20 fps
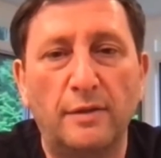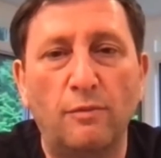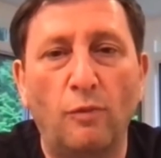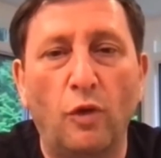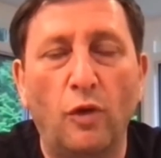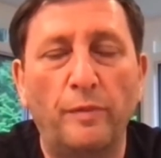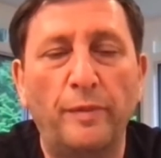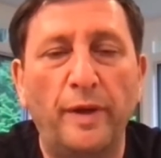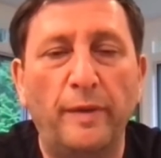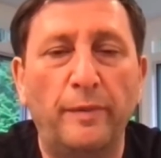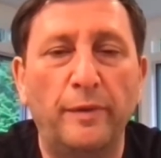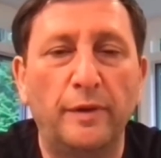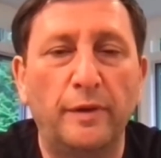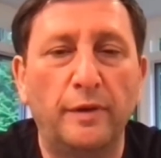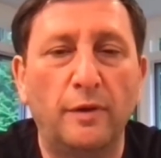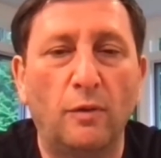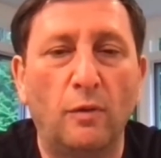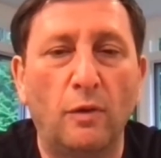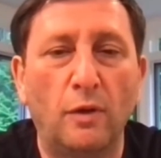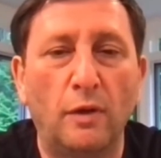There's more
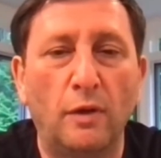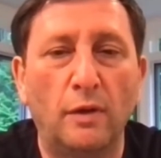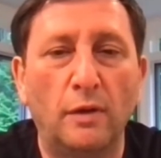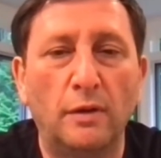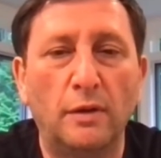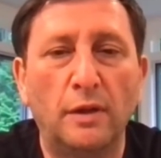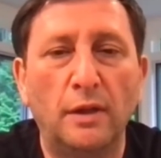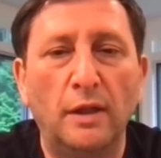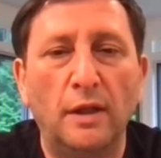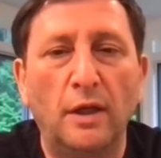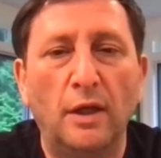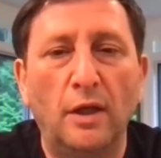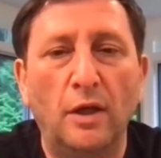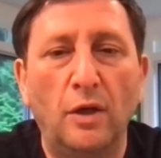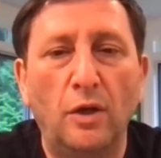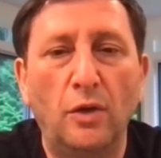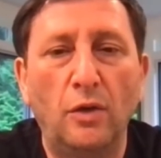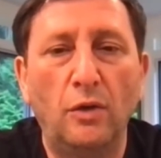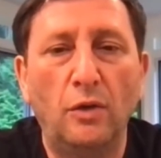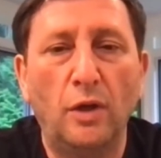people in the world
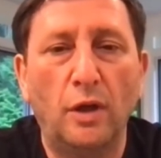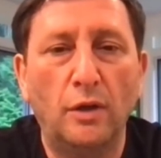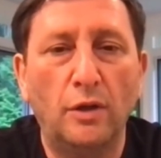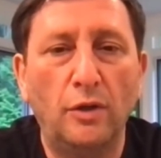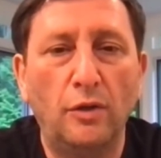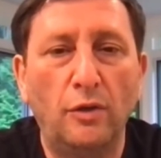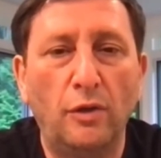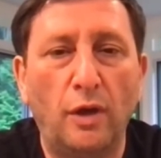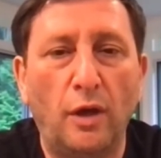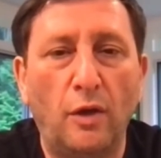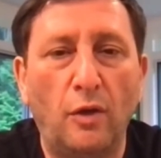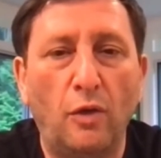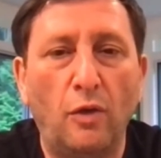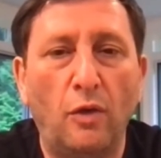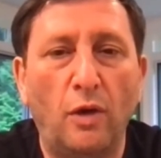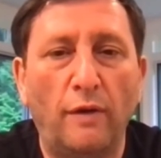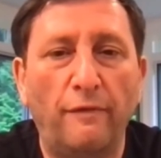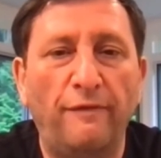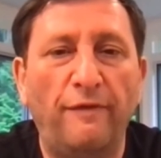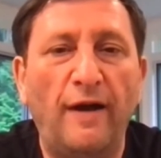who
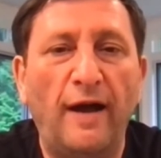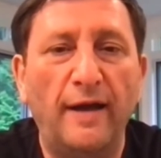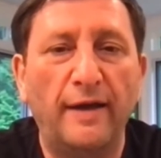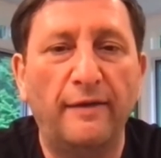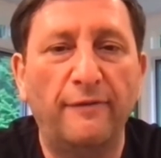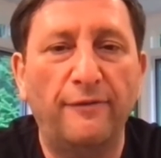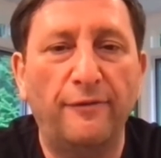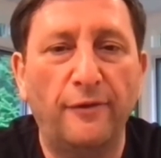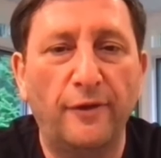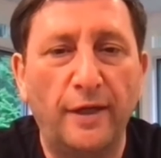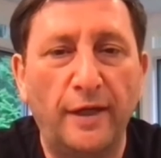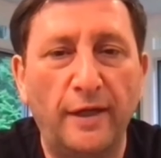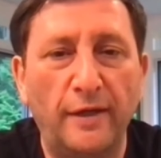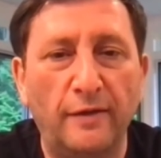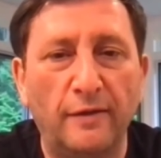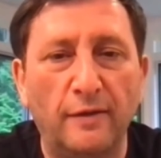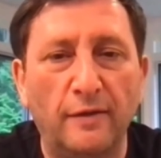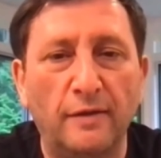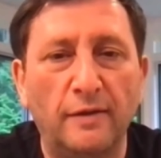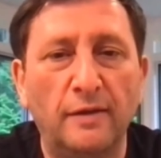are vying for
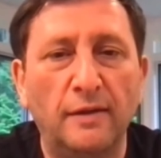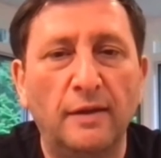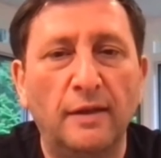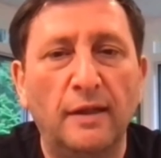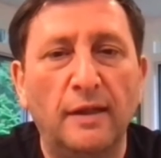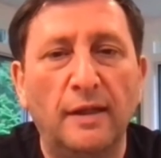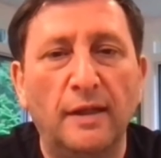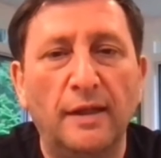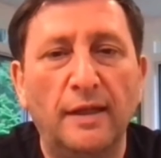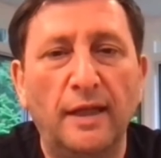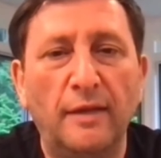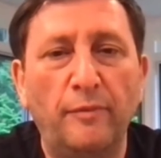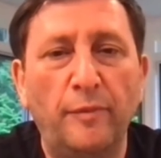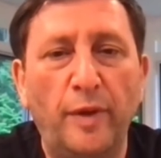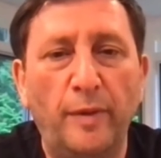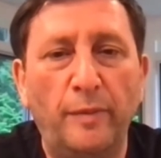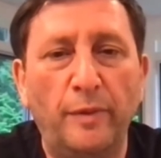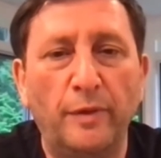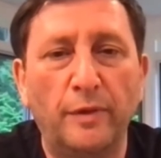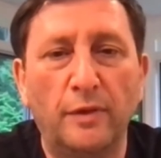yield
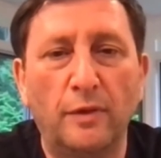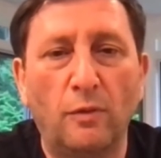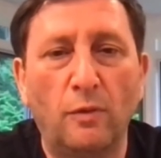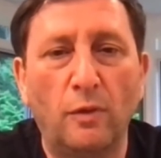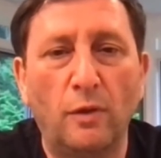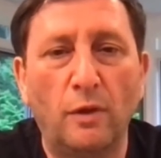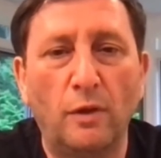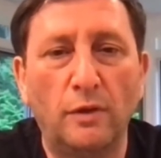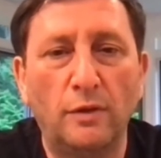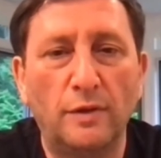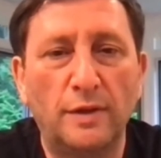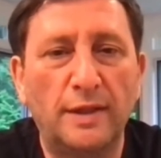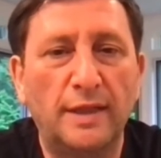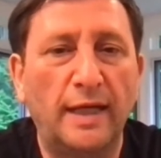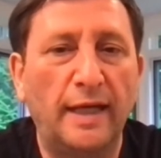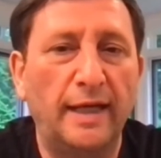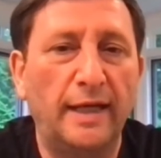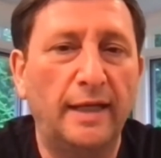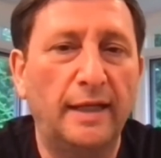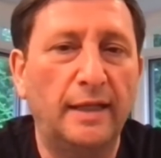than people in the world who are
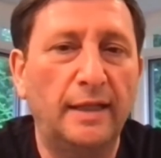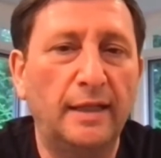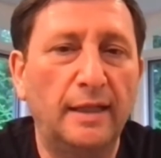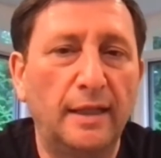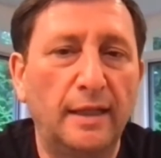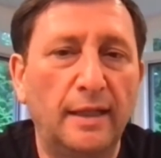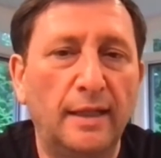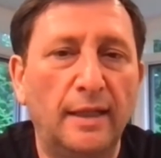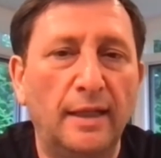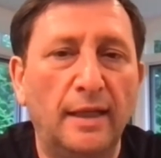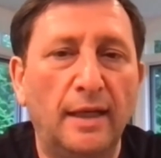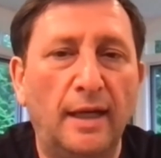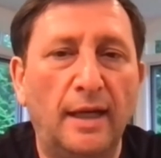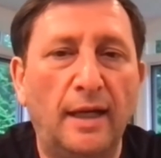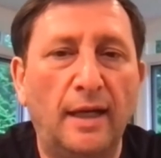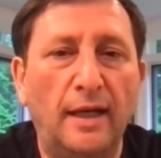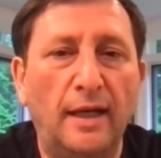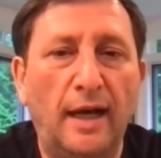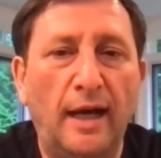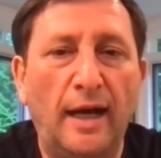saying,
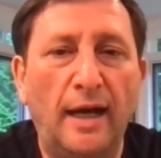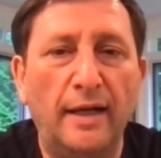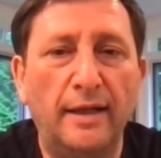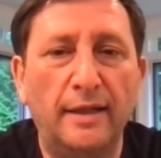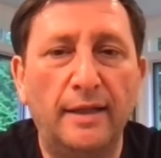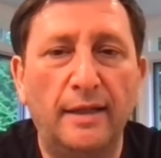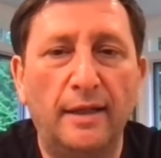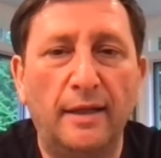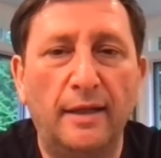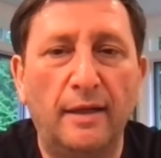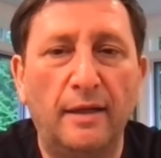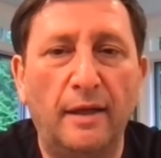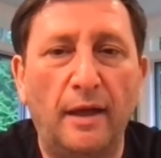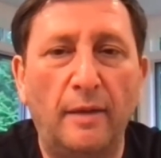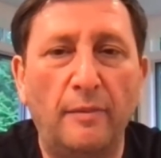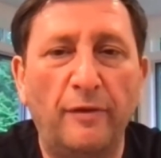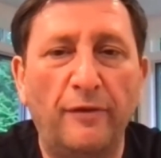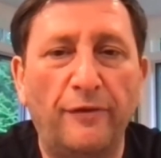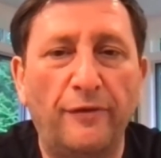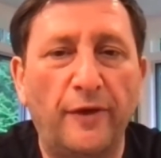
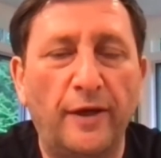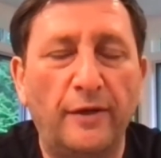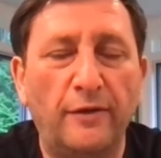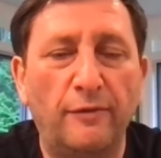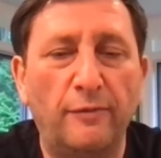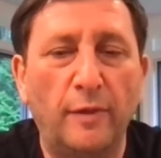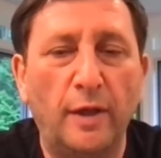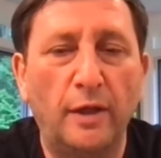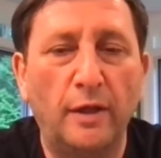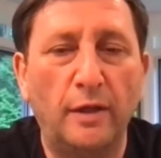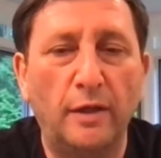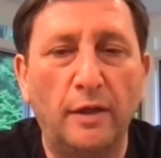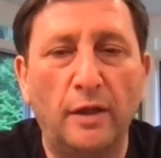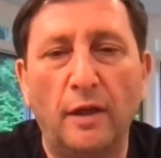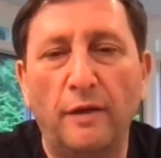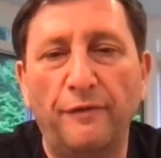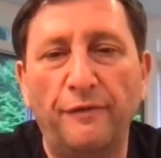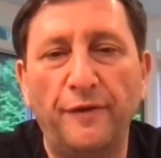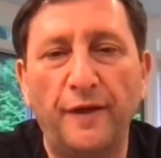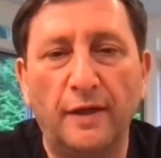I'm afraid of
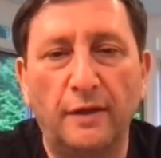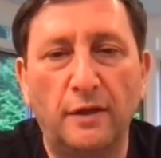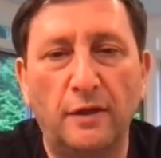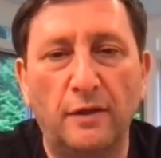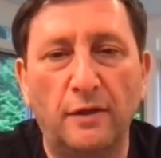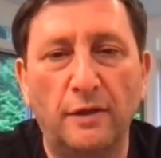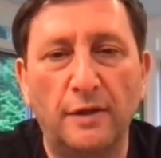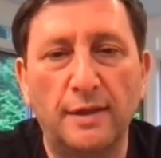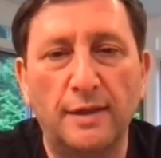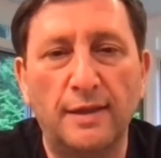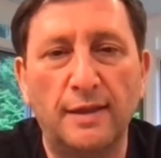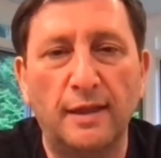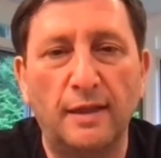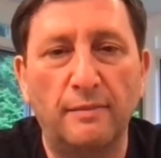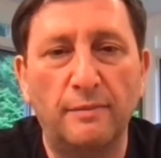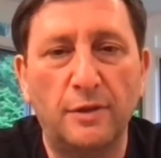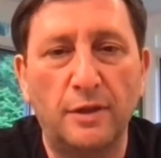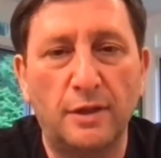my fiat currency.